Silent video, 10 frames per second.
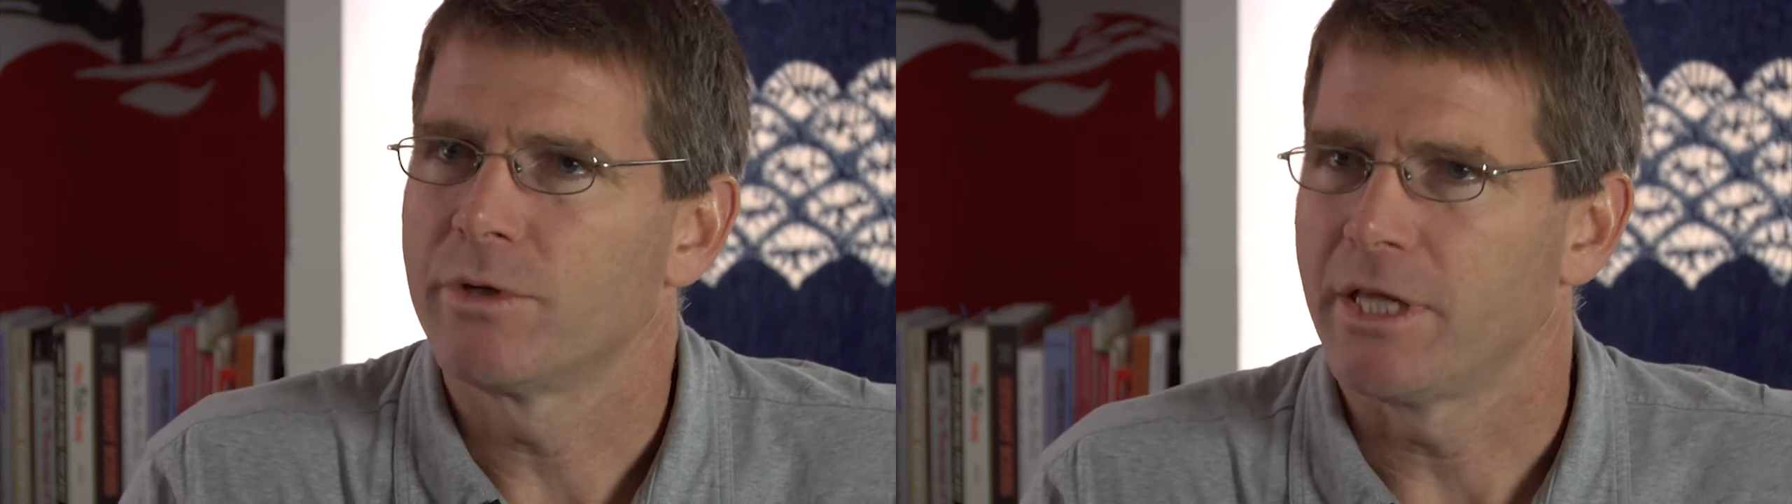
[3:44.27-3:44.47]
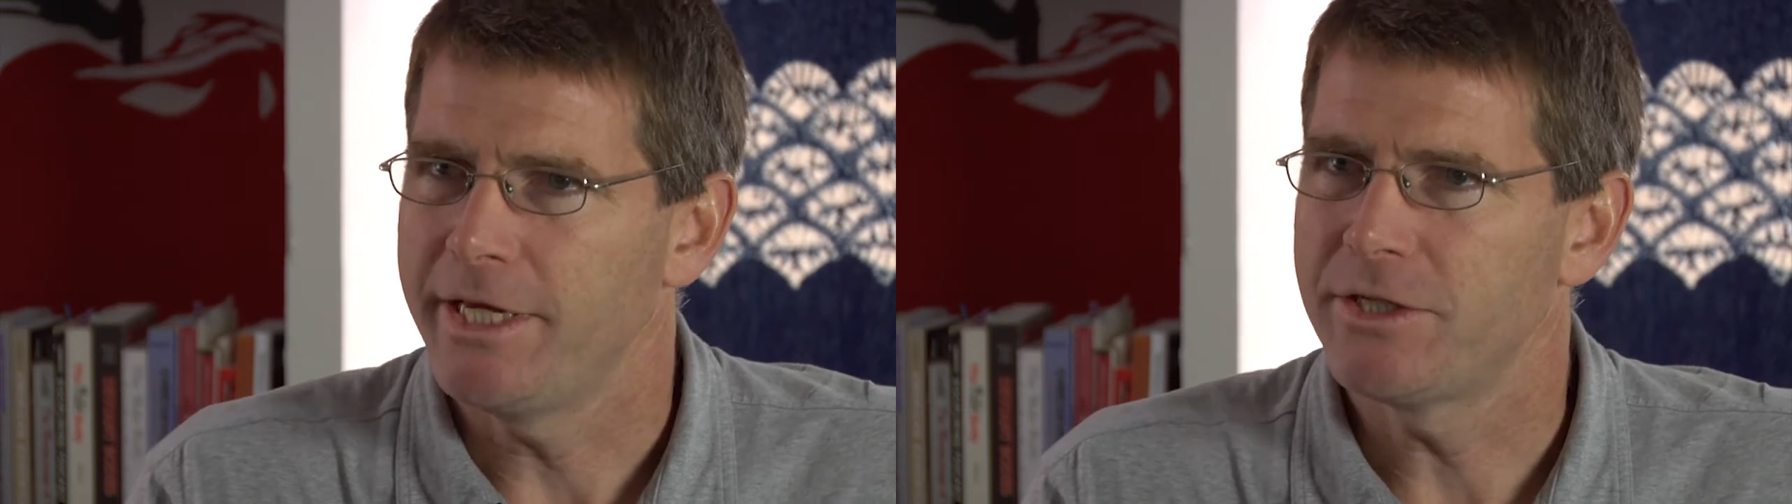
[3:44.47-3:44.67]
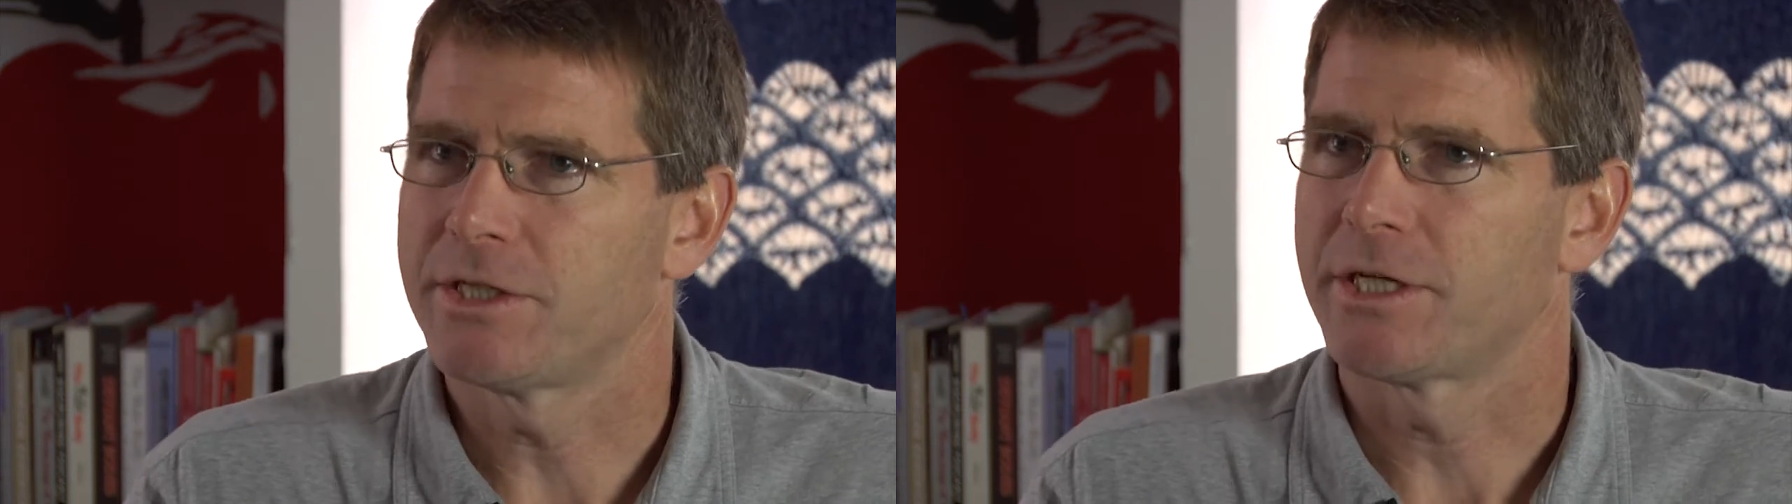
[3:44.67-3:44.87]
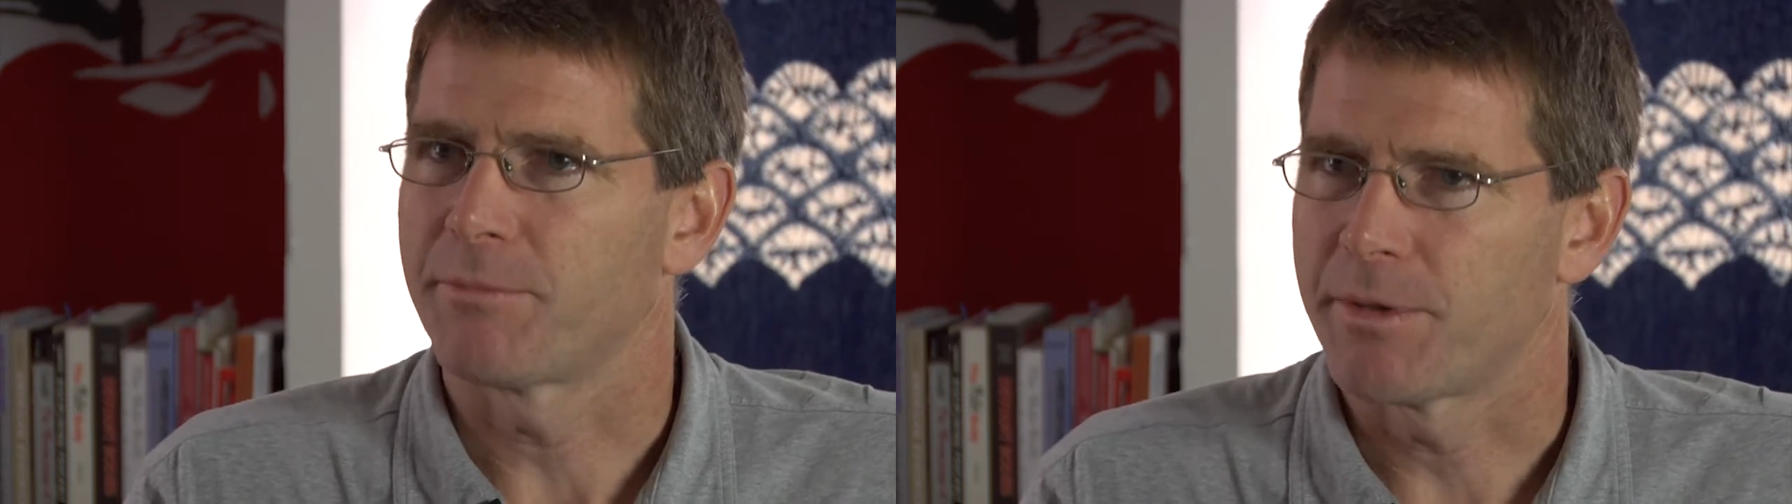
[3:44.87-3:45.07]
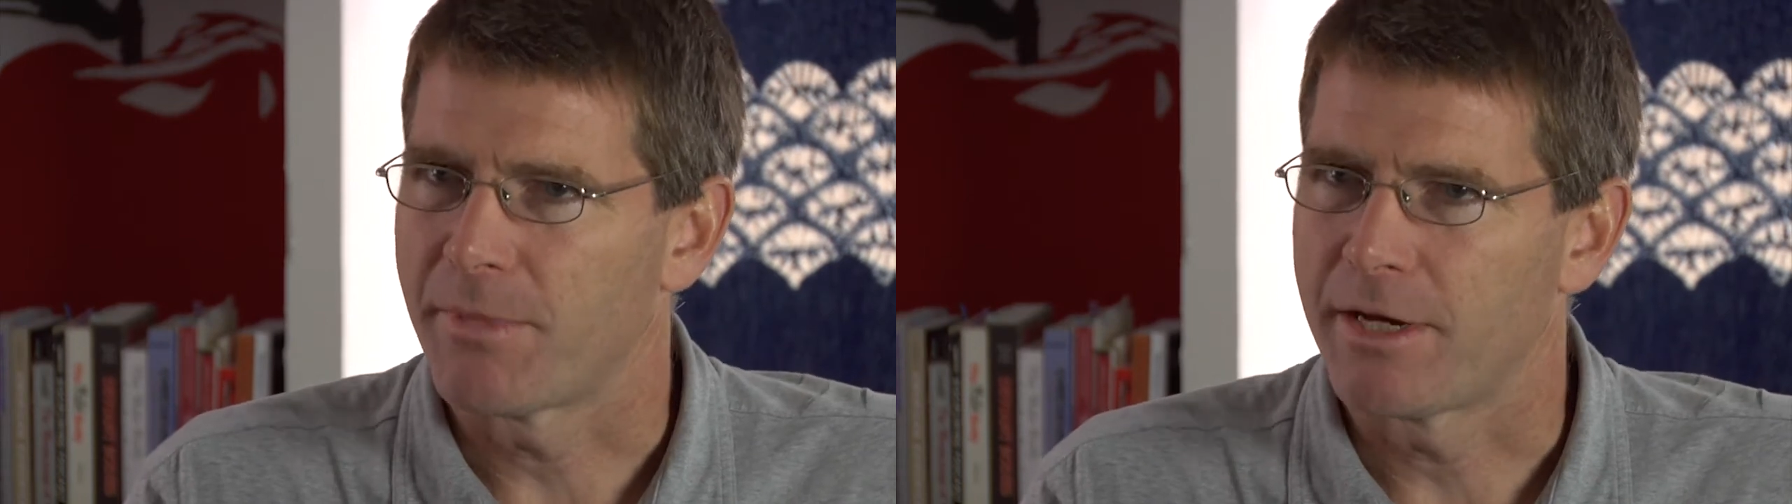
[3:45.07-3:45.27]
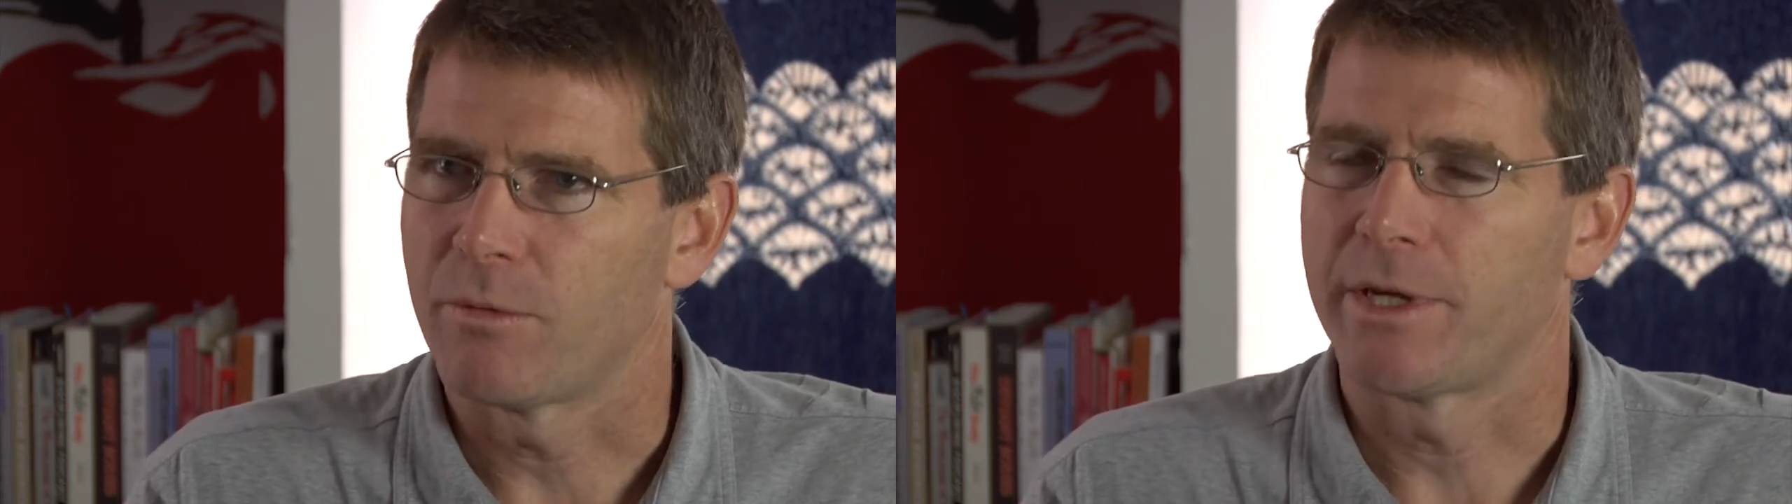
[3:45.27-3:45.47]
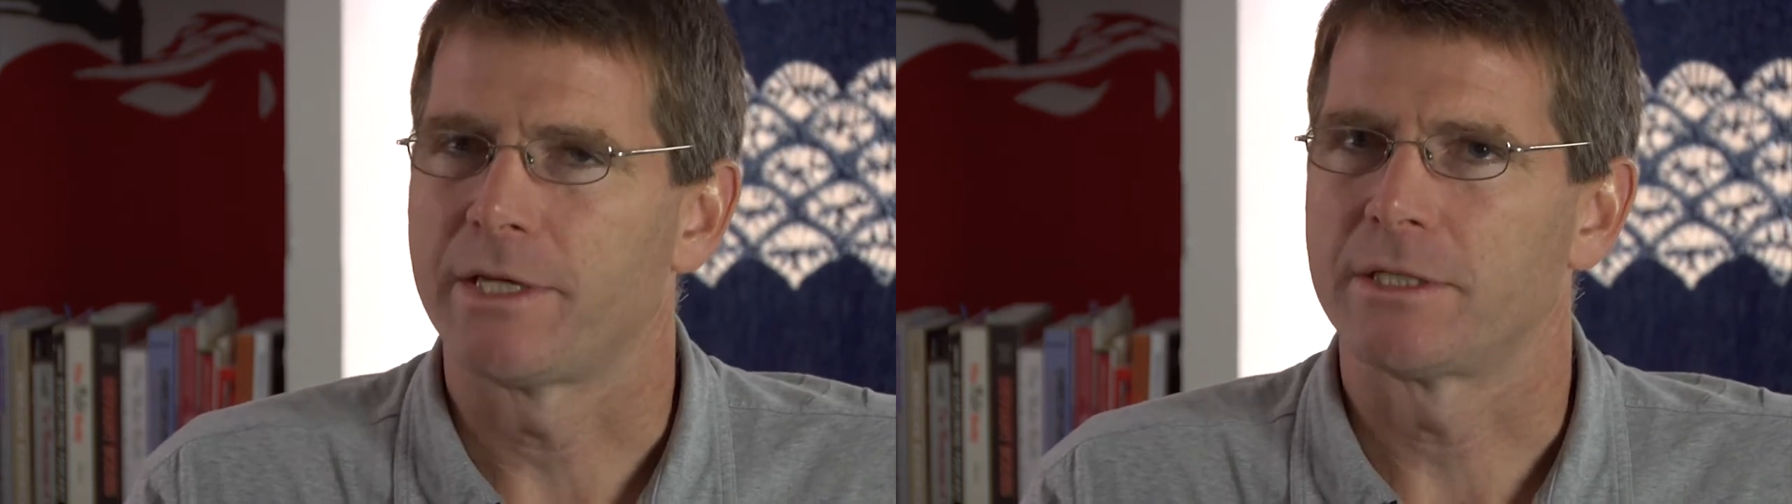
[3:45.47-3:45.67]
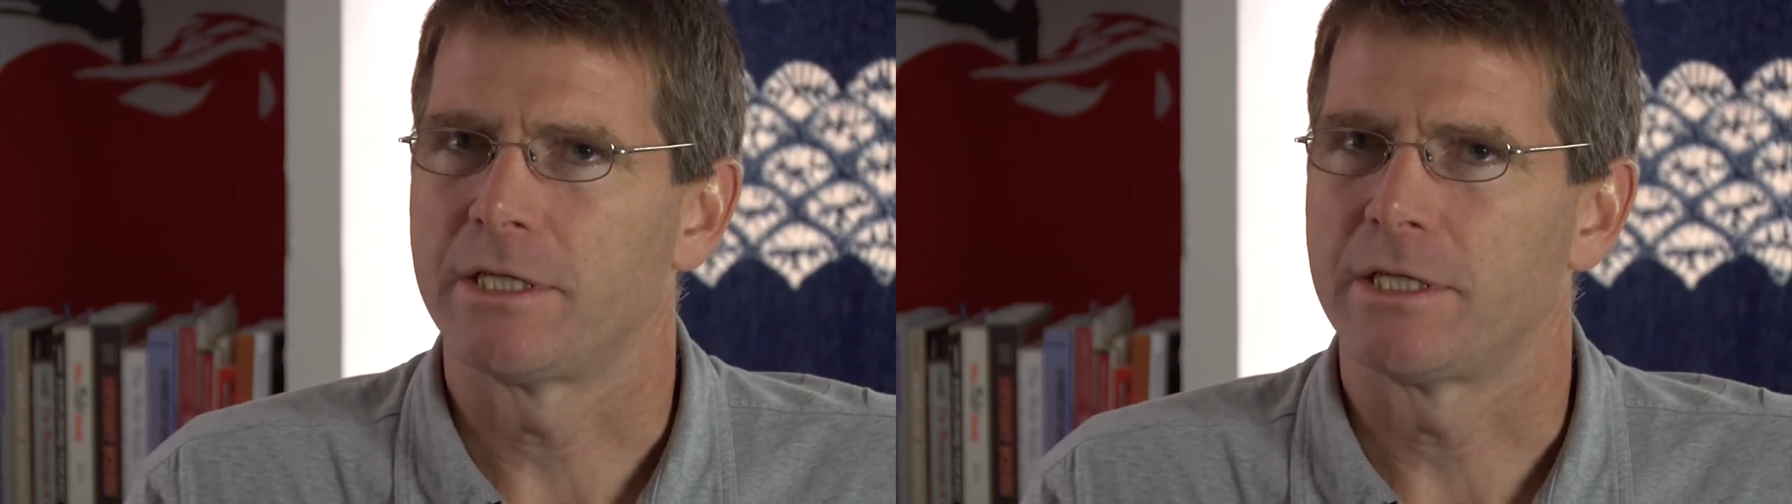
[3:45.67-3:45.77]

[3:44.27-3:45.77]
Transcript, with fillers: relationship in many ways.